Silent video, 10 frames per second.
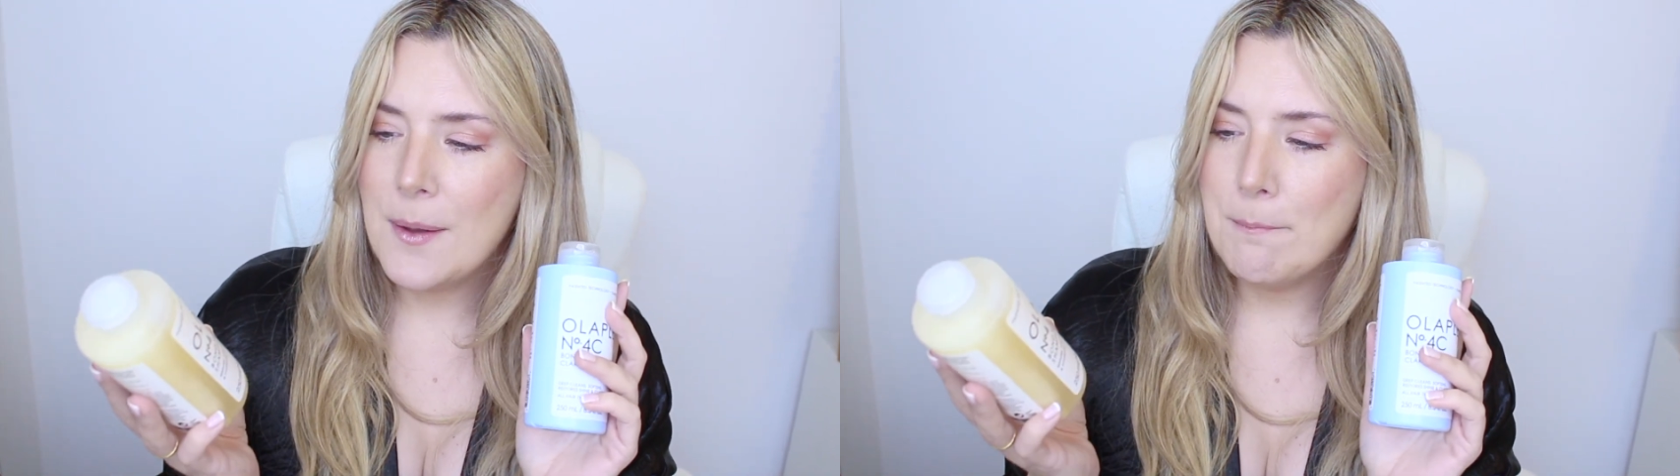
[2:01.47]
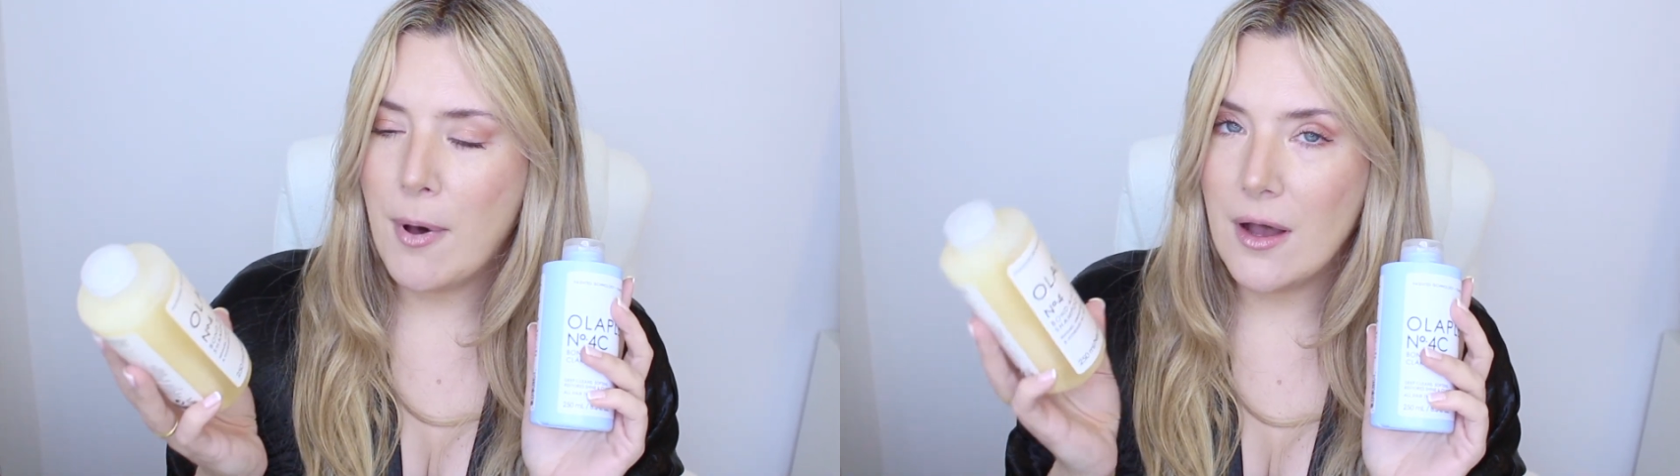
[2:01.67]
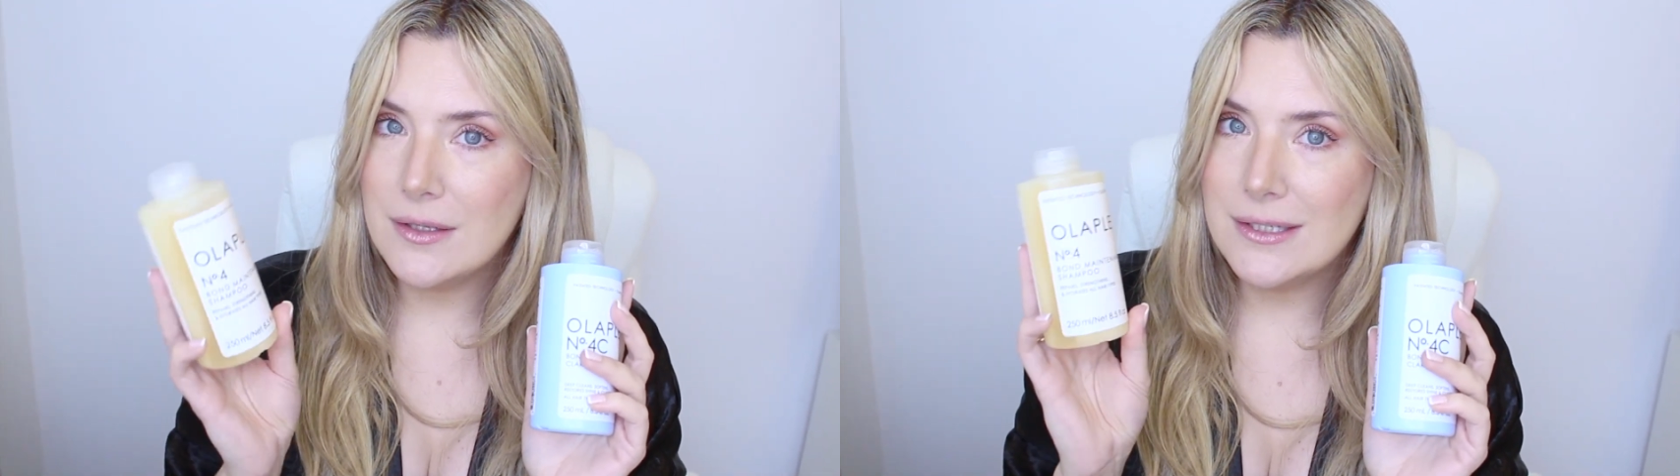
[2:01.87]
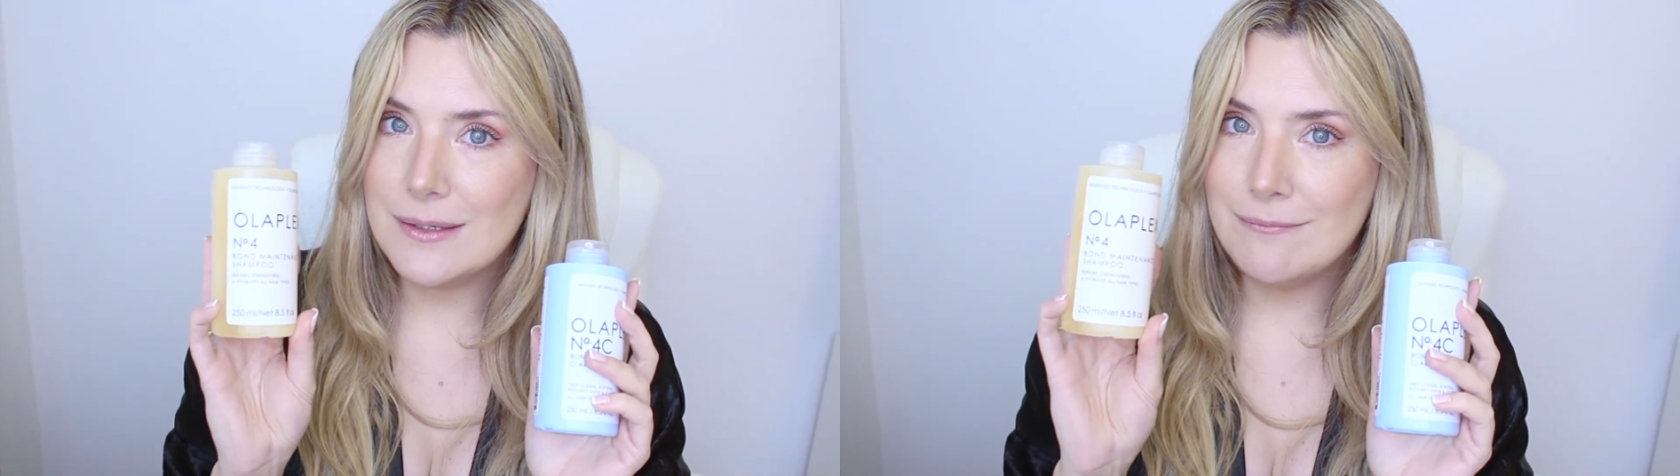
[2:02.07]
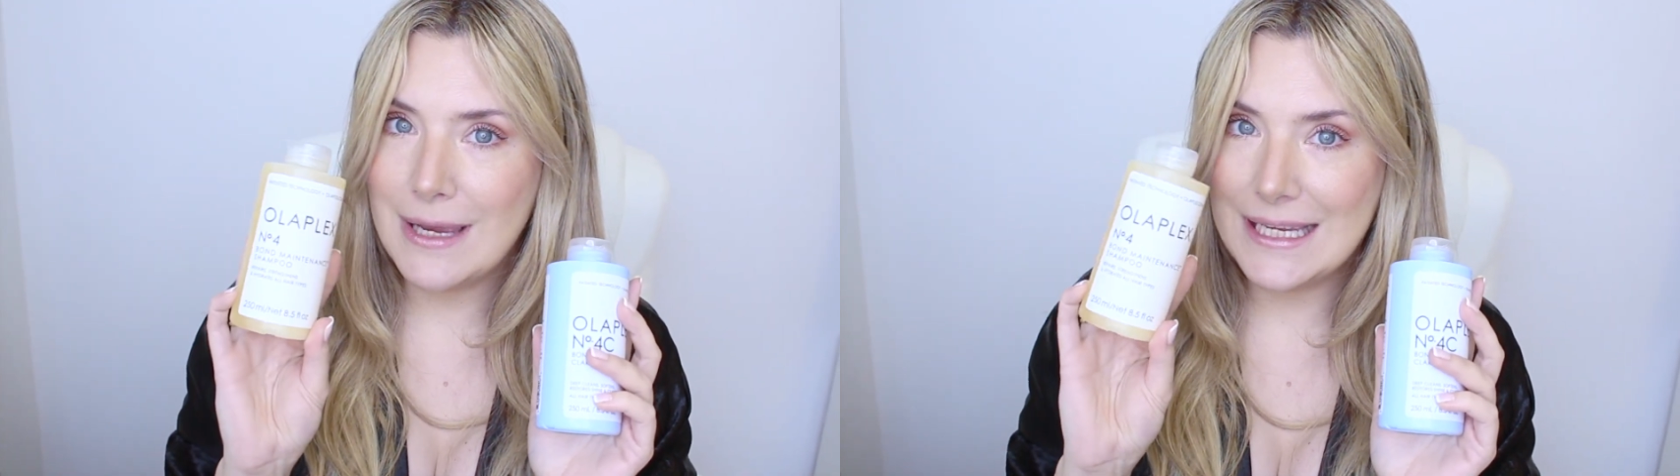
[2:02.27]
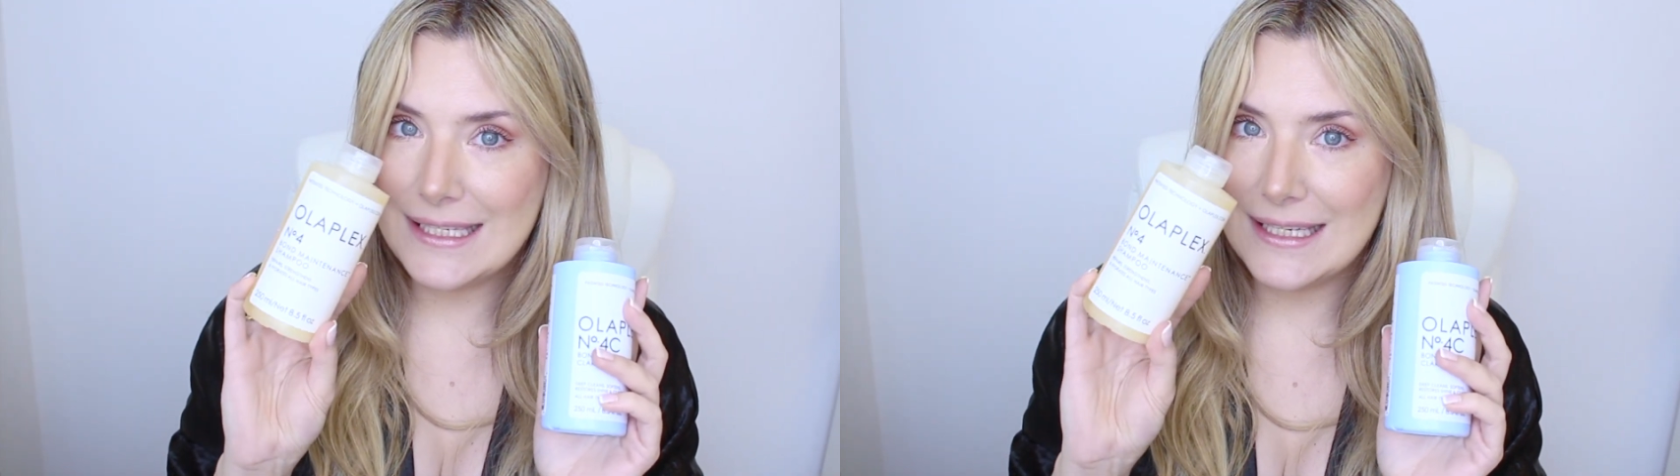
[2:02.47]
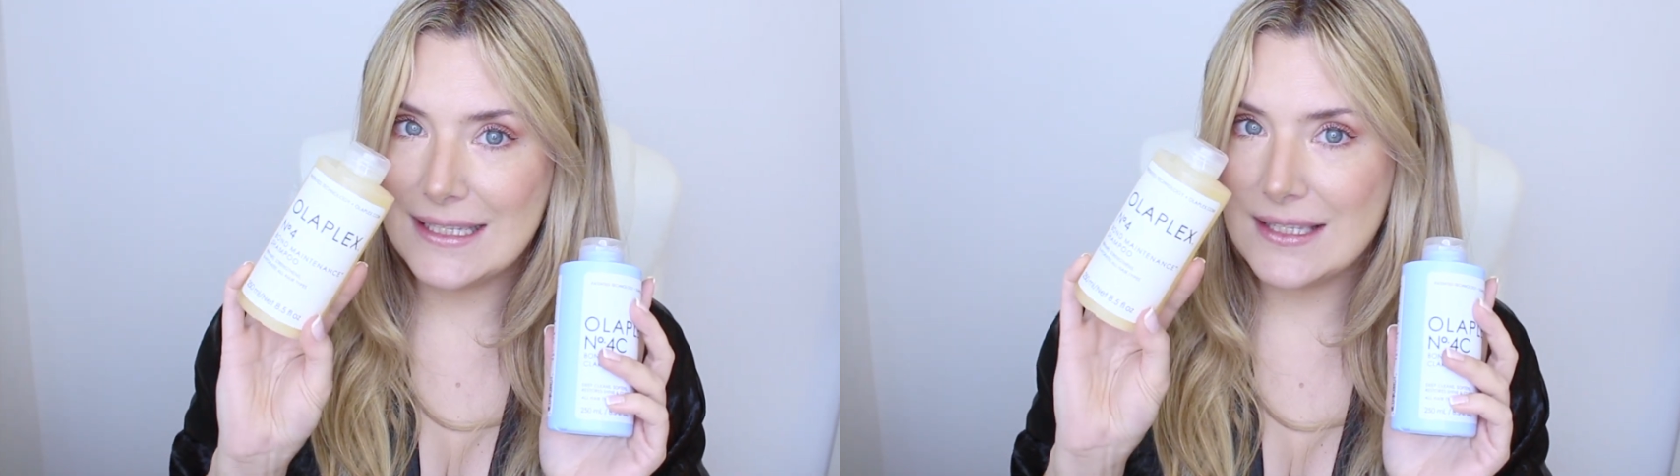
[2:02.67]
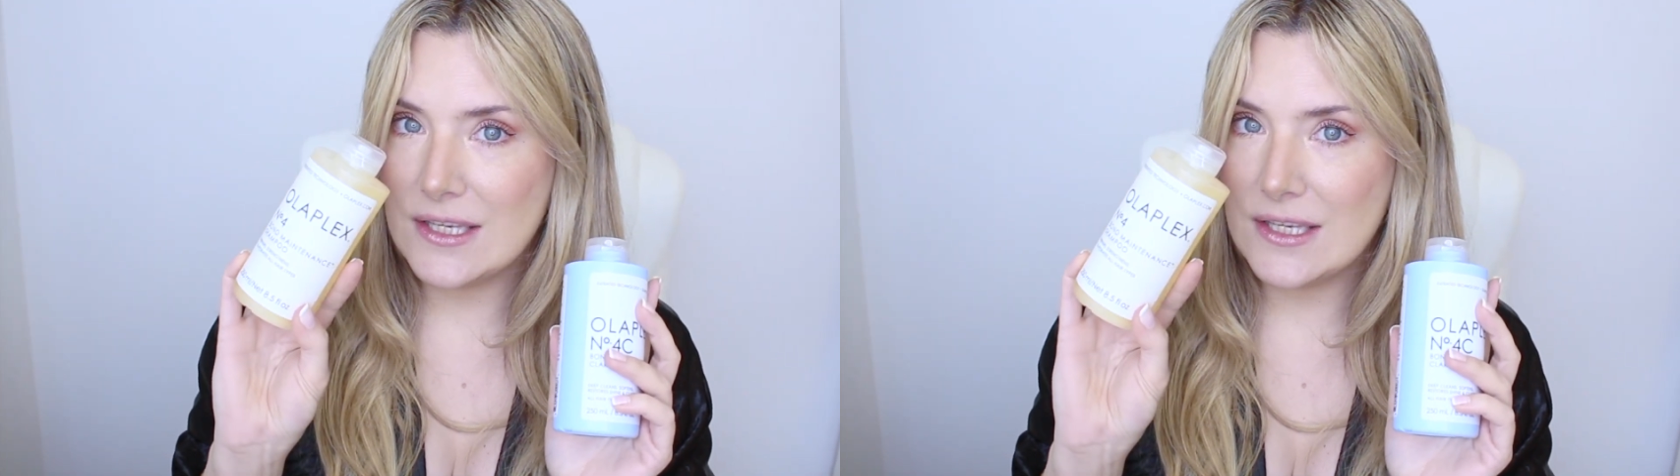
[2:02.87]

Bond Maintenance